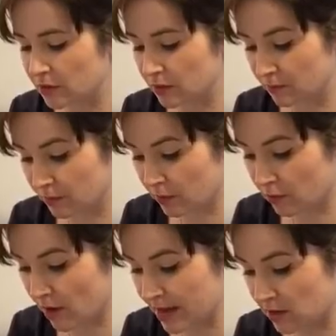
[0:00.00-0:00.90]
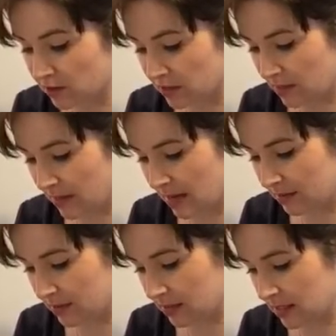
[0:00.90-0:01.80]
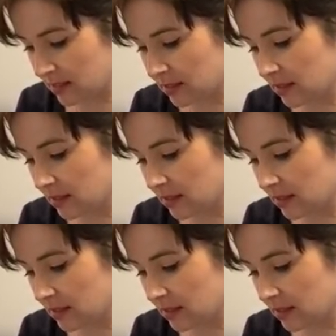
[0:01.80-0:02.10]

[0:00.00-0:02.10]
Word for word: to break your seam allowances.